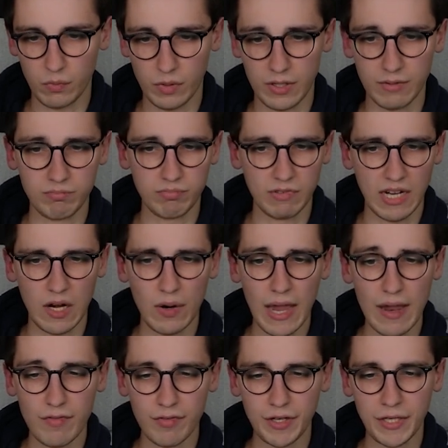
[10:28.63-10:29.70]
where now
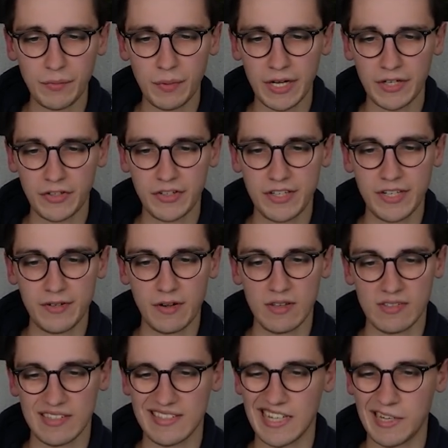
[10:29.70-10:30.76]
every record here
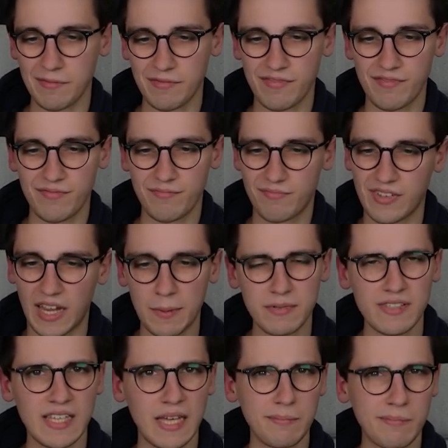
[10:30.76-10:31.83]
has the same
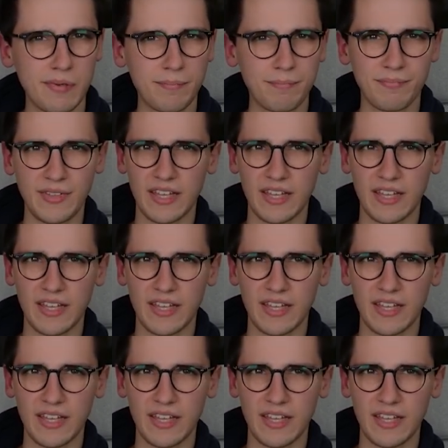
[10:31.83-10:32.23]
timestamp.